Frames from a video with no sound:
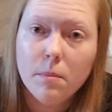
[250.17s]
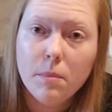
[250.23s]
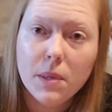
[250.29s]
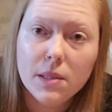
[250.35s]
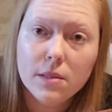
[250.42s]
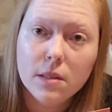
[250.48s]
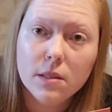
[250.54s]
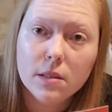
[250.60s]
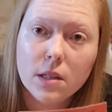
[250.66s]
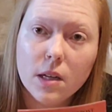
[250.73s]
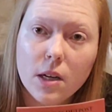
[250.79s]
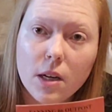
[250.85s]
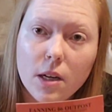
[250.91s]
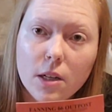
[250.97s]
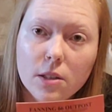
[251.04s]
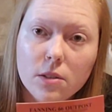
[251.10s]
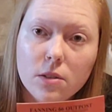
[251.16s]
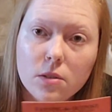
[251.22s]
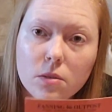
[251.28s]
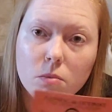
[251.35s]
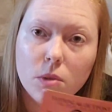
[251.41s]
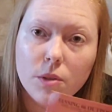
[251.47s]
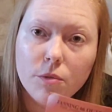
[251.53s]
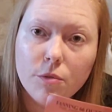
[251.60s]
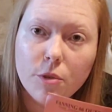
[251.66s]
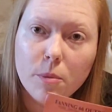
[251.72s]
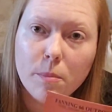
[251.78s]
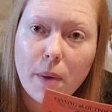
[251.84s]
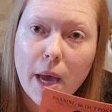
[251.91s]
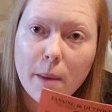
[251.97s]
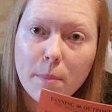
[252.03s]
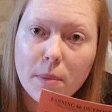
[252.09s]
business cards, one from
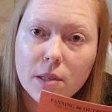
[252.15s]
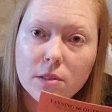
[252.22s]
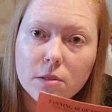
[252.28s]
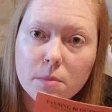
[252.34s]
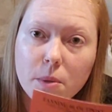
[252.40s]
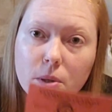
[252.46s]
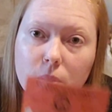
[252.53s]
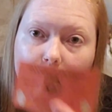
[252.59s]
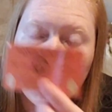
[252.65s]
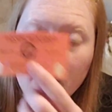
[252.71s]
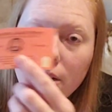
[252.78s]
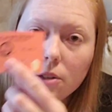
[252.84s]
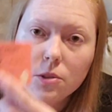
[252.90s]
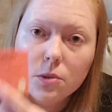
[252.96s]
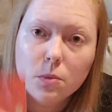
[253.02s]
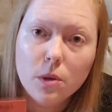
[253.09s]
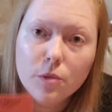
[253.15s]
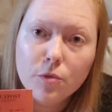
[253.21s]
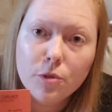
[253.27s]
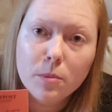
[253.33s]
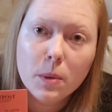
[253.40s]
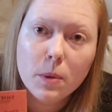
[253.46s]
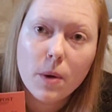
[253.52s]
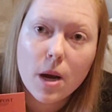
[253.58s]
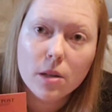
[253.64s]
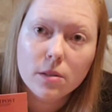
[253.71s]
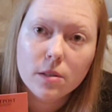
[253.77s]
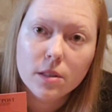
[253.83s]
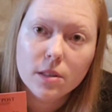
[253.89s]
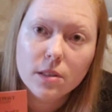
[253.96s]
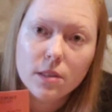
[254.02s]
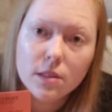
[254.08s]
Pappy's Smokehouse, one from a Route
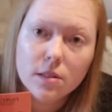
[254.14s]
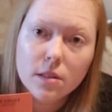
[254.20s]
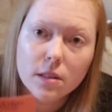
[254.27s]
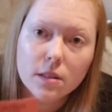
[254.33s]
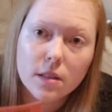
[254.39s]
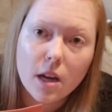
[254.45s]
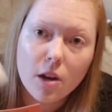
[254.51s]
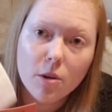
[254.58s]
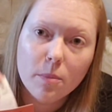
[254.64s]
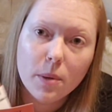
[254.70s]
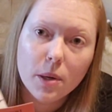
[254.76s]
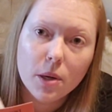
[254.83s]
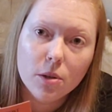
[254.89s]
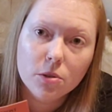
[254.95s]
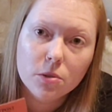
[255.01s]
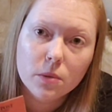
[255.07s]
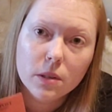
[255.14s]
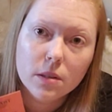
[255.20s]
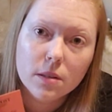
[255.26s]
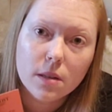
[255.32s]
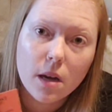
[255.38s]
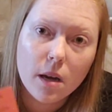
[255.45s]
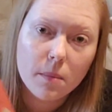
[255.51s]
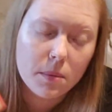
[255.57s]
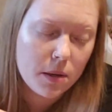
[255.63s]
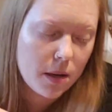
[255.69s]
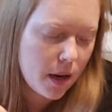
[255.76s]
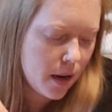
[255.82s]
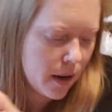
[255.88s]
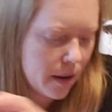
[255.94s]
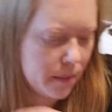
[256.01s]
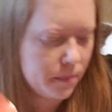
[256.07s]
66 outpost we stopped
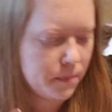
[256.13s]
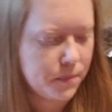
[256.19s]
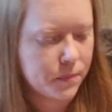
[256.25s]
at,